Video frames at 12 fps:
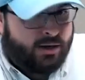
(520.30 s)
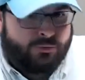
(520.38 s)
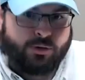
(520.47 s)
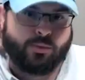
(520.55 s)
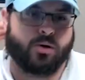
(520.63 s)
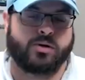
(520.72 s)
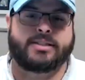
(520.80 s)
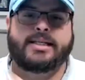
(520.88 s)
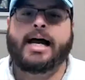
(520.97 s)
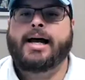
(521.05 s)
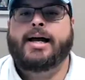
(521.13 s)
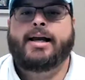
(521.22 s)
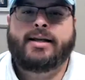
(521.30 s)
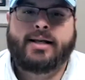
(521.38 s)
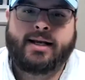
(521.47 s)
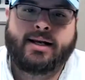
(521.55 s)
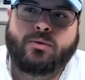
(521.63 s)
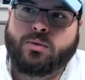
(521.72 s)
if we roll a die
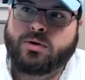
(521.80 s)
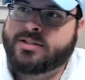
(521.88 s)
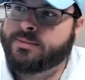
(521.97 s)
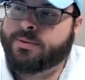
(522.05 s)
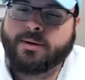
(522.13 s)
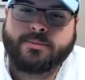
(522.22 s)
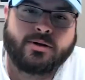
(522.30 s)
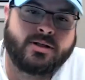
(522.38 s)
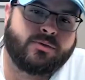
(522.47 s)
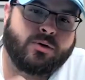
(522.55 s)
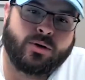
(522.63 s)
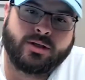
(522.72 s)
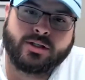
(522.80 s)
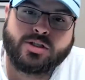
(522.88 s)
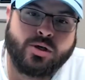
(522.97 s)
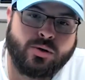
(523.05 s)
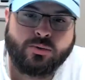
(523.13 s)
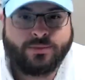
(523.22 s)
and what's the probability of rolling a
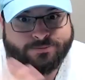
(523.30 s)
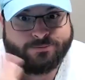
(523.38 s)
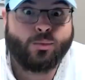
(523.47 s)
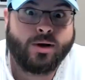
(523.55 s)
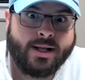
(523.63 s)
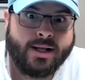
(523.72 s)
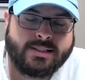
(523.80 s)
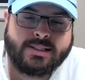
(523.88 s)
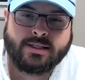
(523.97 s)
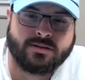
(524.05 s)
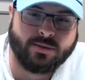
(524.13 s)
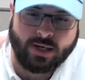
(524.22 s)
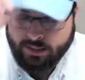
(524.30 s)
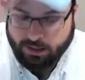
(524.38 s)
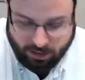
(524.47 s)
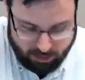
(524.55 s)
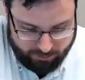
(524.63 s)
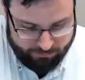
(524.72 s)
2, 1 out of 6, right?
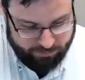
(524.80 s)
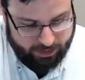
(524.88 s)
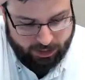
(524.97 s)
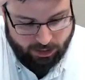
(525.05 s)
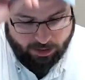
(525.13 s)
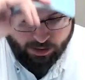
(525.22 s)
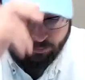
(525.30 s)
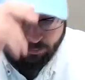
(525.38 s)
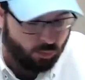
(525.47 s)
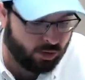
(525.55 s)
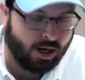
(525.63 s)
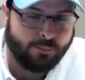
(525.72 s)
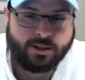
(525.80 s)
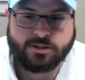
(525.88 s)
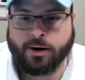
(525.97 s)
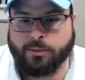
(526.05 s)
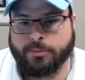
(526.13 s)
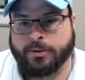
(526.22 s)
Another more
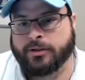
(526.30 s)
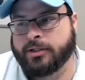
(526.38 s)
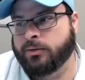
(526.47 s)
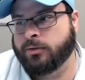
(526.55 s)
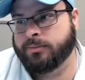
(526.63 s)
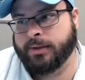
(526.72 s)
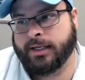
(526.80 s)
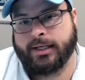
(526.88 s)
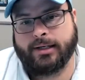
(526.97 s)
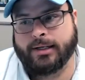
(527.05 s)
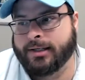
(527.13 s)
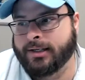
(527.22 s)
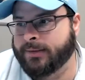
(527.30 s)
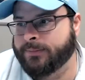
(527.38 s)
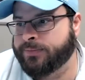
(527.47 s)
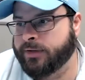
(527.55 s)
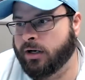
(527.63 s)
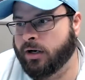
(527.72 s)
complex probability would be,
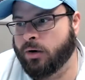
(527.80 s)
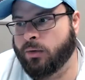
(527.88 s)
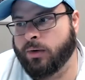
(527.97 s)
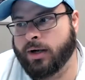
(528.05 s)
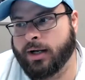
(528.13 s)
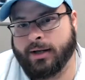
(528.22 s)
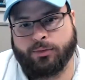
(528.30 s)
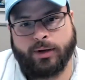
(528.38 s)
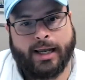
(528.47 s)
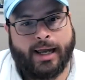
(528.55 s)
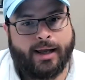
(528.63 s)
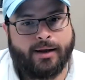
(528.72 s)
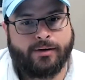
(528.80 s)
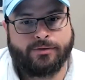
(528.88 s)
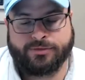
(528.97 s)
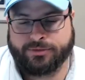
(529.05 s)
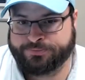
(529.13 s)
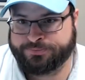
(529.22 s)
if we
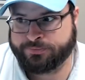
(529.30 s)
have